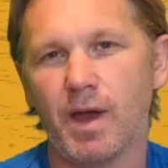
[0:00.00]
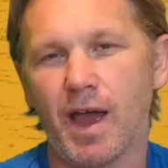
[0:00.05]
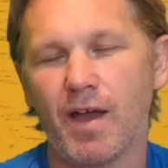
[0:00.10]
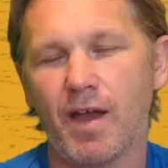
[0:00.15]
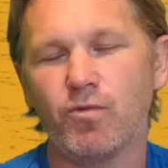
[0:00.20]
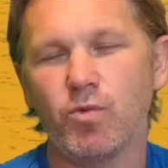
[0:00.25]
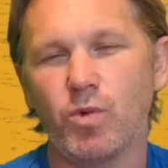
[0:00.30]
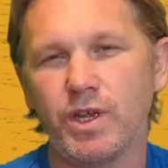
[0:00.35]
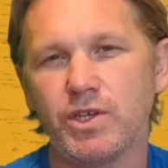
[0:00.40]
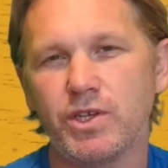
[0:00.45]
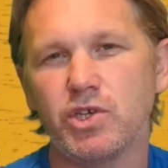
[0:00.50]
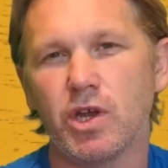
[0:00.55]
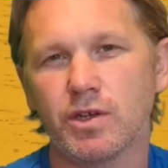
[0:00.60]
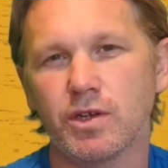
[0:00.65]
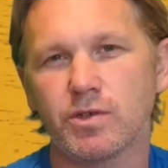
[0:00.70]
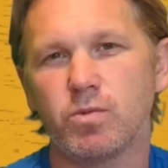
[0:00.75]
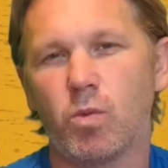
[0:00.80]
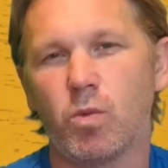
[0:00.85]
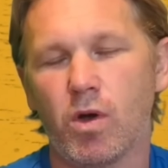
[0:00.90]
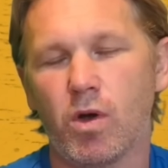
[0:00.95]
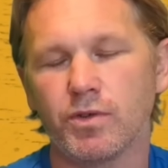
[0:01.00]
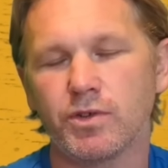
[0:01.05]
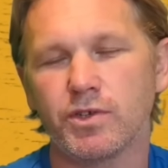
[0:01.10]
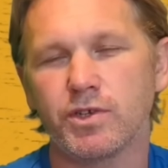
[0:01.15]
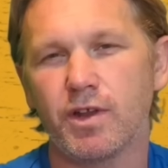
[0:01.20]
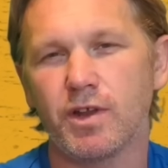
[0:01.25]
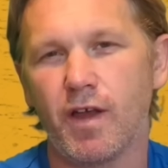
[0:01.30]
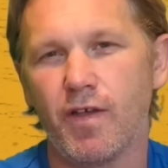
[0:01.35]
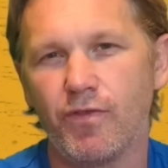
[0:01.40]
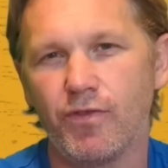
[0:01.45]
Have we just watched
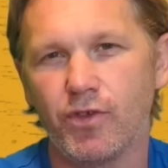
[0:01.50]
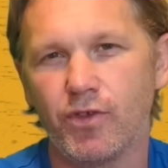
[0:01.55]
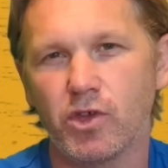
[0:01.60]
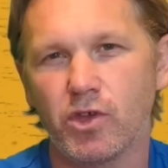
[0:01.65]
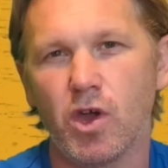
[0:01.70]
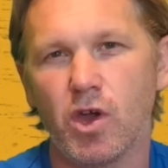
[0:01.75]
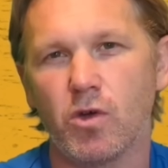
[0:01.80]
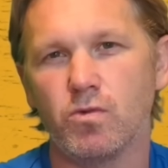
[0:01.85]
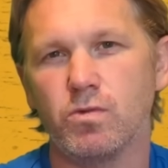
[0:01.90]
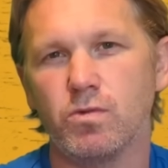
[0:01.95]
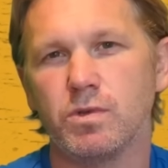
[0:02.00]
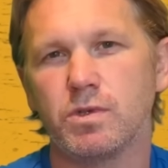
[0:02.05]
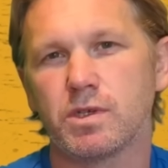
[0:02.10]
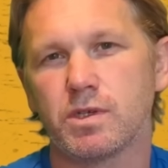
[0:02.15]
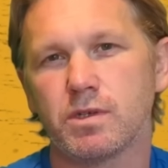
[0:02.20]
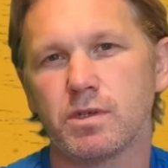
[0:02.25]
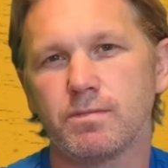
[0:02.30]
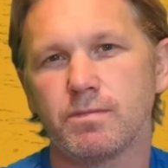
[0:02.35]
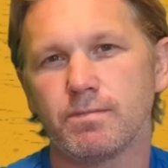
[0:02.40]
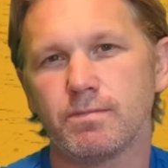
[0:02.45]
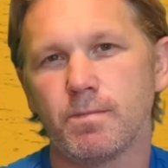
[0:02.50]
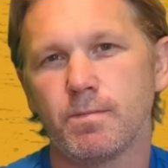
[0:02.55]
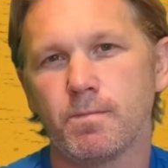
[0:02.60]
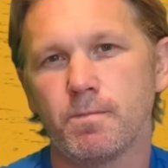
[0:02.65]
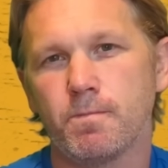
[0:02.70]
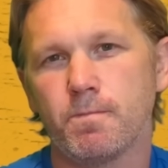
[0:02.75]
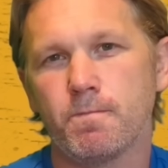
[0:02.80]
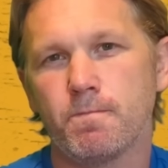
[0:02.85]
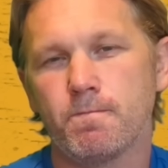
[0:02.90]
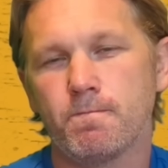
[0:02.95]
the GOATs?
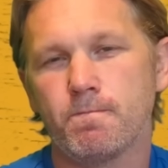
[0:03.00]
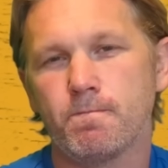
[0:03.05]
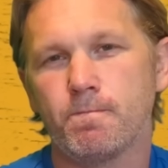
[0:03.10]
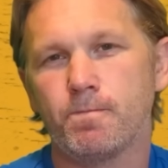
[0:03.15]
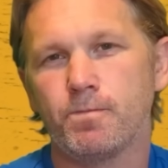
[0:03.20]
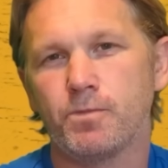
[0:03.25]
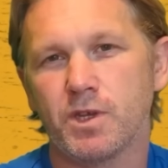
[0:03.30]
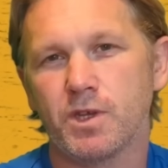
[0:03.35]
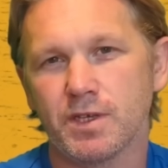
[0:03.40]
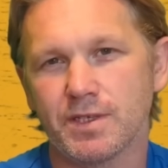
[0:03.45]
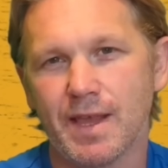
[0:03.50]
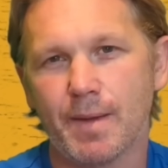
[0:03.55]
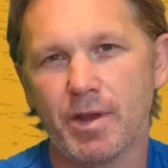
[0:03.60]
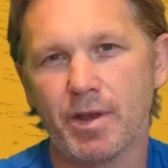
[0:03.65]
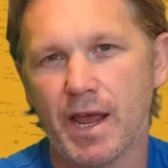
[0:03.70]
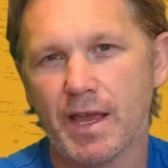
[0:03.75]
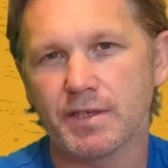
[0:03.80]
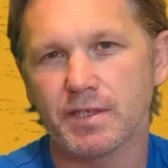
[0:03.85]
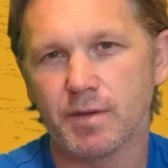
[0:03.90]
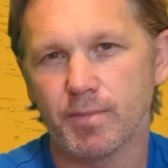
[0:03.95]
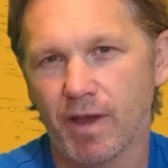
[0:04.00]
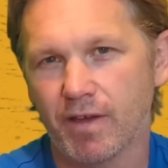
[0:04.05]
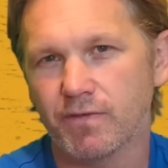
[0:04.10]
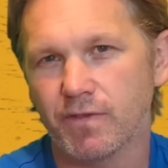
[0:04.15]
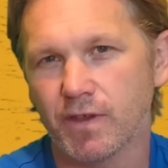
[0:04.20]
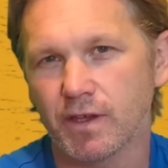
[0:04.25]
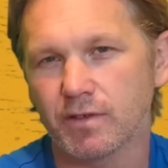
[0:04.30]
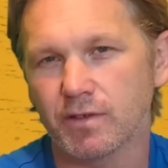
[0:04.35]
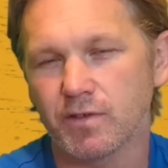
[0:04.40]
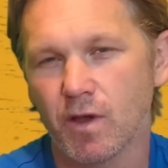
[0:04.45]
Because Eben Etzebeth
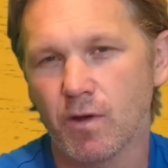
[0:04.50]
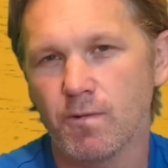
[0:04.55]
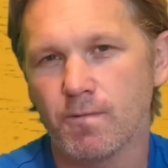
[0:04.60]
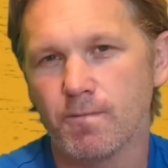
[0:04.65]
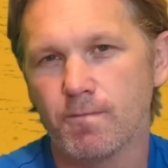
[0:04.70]
thinks so.